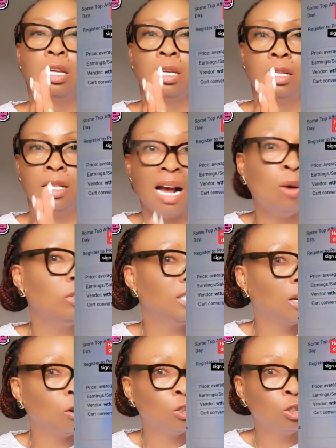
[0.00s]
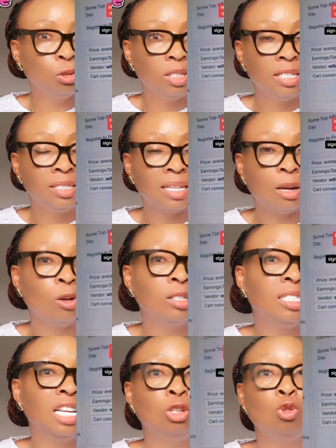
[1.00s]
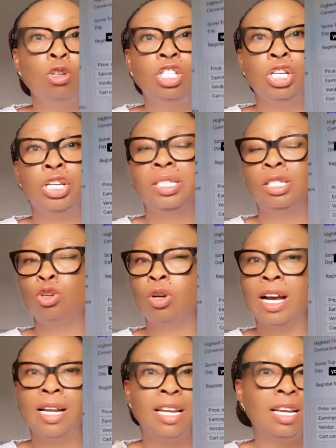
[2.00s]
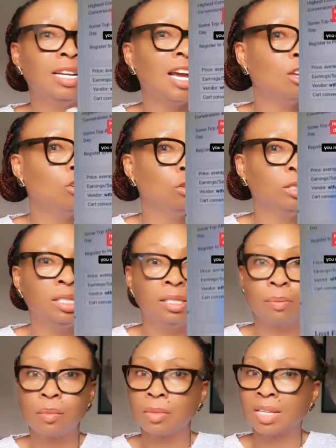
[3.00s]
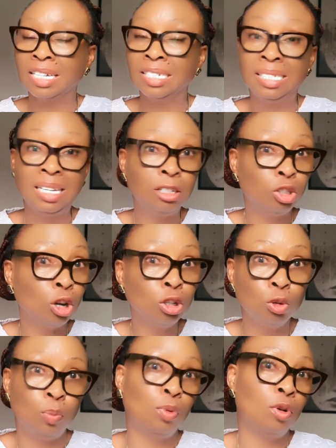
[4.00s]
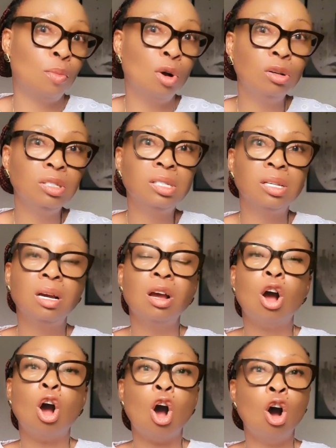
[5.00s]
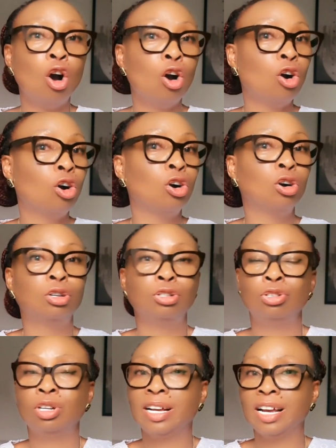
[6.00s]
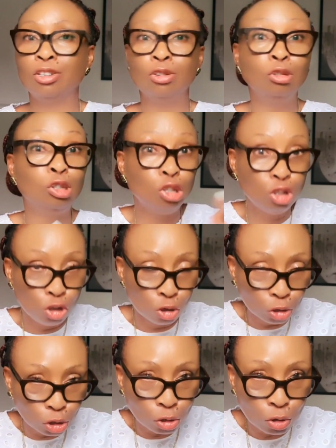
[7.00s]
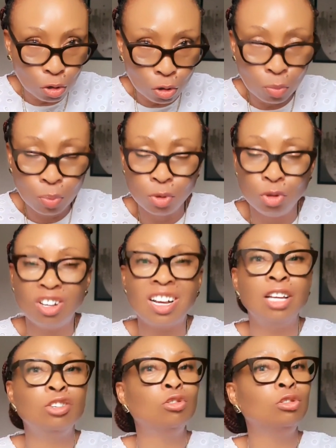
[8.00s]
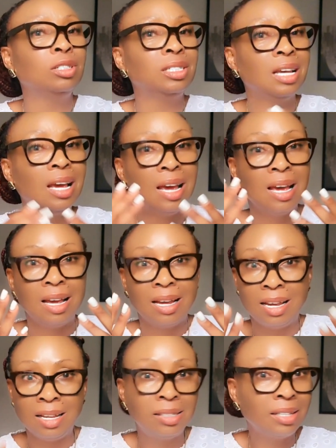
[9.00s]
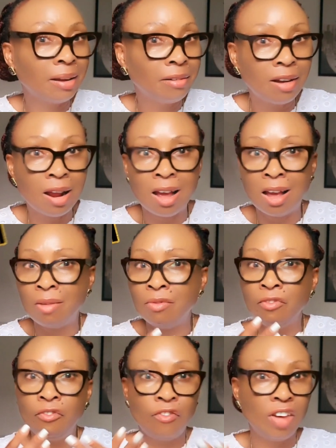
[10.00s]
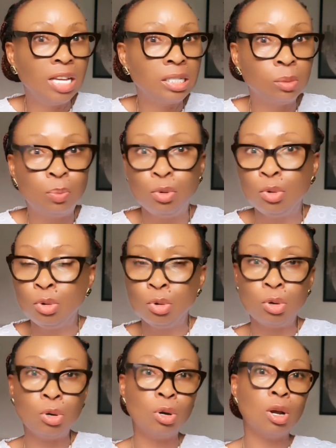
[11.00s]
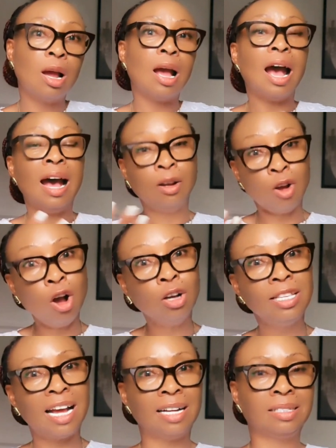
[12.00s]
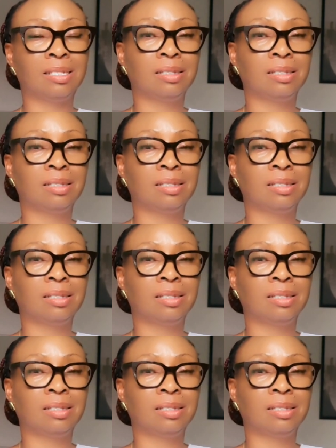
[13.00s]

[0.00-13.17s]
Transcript: That will take us to the second stage, which is you can either use TikTok to promote, or you can use YouTube, you can use Instagram, Facebook, and all that.